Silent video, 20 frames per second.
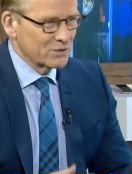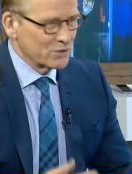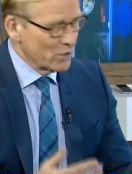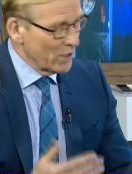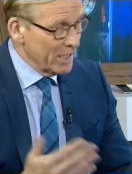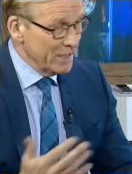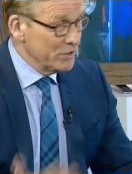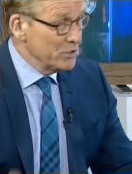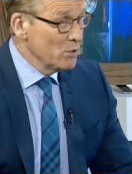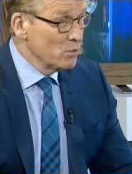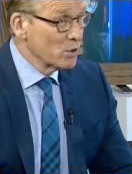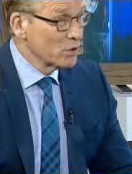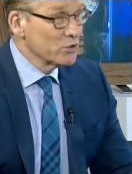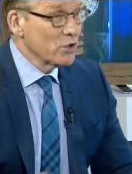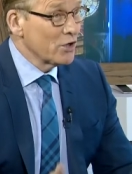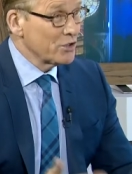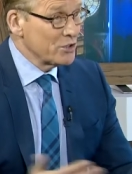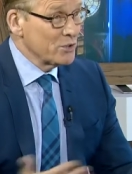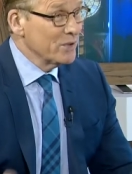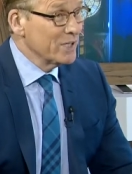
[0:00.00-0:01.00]
And you will
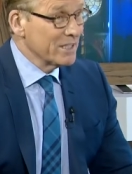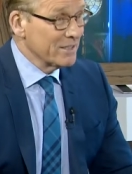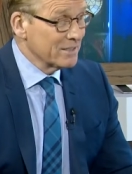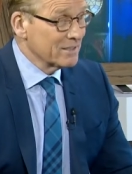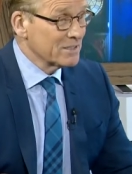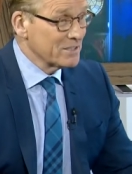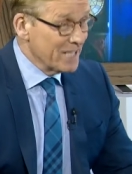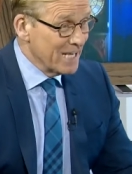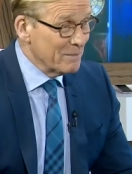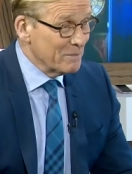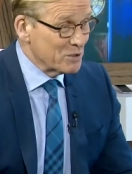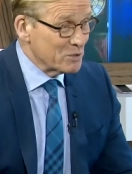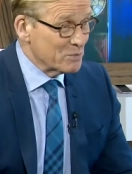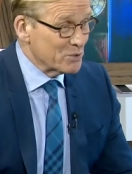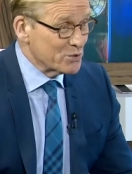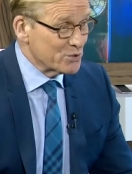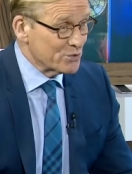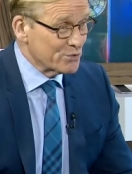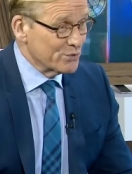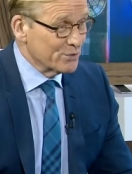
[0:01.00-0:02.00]
not do anything to damage
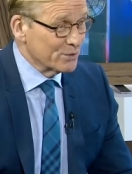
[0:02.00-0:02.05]
Mr. Trudeau?